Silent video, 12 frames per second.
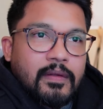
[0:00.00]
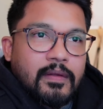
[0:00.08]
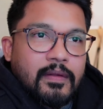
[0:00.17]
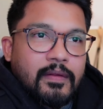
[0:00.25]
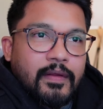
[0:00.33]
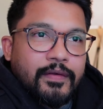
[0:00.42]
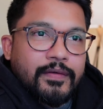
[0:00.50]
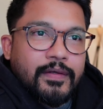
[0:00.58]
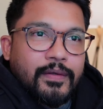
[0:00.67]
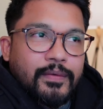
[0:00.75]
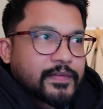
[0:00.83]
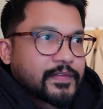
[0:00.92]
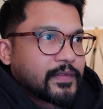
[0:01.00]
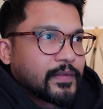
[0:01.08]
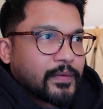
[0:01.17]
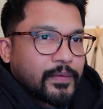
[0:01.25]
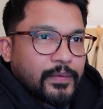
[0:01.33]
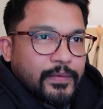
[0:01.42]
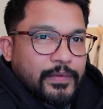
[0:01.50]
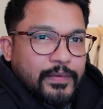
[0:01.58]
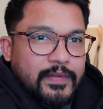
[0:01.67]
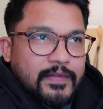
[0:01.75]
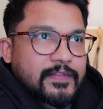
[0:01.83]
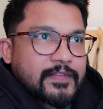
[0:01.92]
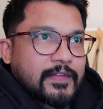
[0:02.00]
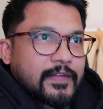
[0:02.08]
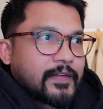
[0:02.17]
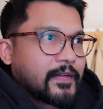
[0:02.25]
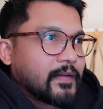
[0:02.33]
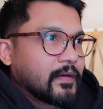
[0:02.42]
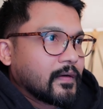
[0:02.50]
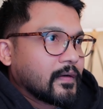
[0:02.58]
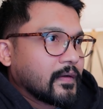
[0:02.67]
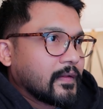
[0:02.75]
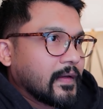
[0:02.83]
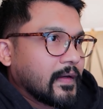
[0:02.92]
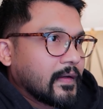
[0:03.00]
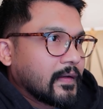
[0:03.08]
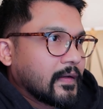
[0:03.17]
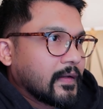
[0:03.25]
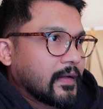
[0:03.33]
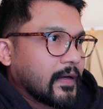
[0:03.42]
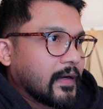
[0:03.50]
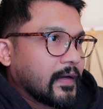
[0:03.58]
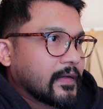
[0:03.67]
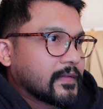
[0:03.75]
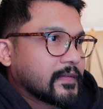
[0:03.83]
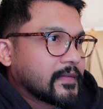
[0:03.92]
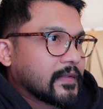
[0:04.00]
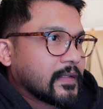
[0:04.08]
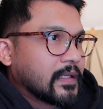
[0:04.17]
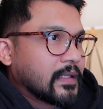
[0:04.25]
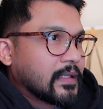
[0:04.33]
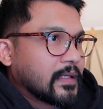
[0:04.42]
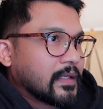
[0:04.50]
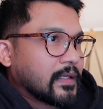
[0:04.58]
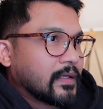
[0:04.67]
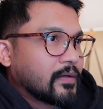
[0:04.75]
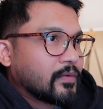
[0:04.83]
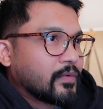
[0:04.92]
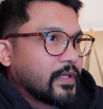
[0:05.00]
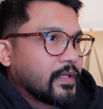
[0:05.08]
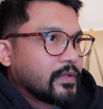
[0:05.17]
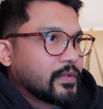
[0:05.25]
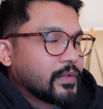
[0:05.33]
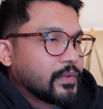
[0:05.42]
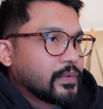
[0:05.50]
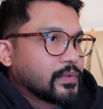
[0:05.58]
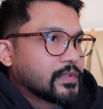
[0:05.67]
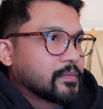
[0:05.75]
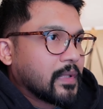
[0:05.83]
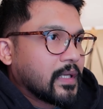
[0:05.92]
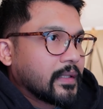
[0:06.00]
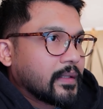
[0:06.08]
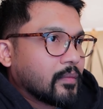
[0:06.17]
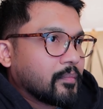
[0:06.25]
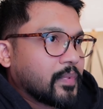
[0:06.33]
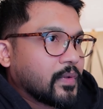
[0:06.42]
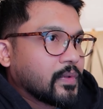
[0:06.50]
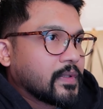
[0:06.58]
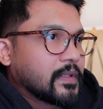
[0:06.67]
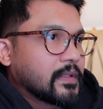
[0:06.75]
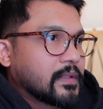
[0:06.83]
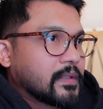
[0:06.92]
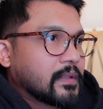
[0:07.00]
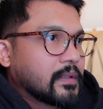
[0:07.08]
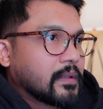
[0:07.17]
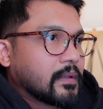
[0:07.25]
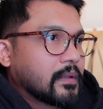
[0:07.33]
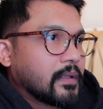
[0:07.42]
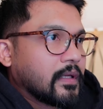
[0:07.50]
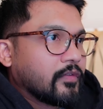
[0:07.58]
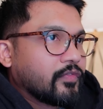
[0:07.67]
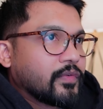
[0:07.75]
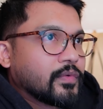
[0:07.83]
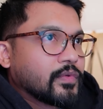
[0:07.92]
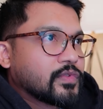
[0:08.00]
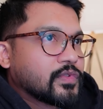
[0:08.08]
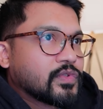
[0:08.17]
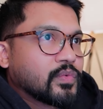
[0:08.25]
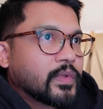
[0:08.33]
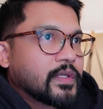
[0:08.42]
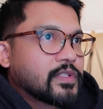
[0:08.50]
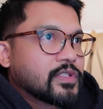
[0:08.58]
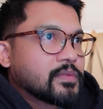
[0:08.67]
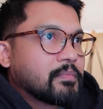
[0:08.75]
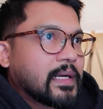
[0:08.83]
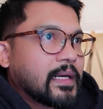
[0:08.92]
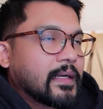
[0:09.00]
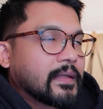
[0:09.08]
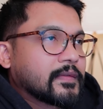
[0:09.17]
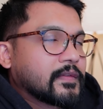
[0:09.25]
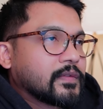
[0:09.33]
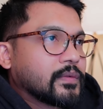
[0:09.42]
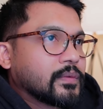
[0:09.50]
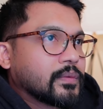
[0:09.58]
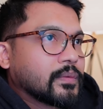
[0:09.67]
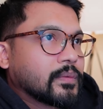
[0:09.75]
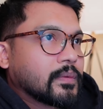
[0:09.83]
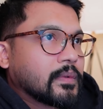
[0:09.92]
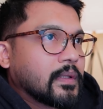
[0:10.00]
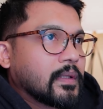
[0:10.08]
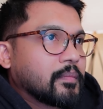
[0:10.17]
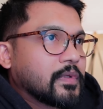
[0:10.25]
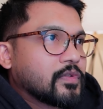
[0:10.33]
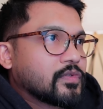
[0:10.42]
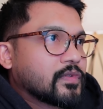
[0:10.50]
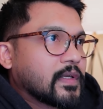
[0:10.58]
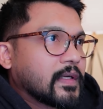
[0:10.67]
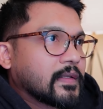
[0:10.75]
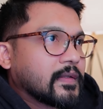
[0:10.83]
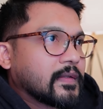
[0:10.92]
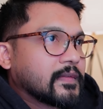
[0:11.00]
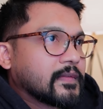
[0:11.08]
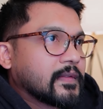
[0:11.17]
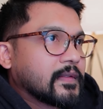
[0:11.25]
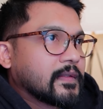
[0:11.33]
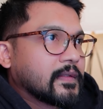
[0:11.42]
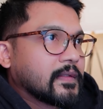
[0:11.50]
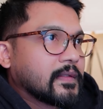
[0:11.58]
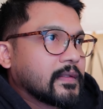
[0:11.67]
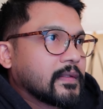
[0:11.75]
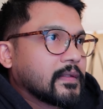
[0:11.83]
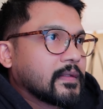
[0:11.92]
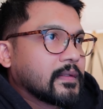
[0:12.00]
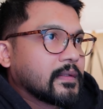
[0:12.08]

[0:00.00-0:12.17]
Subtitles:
There you go. So you can see here that it has reused my component. If you switch back to, let me drag this in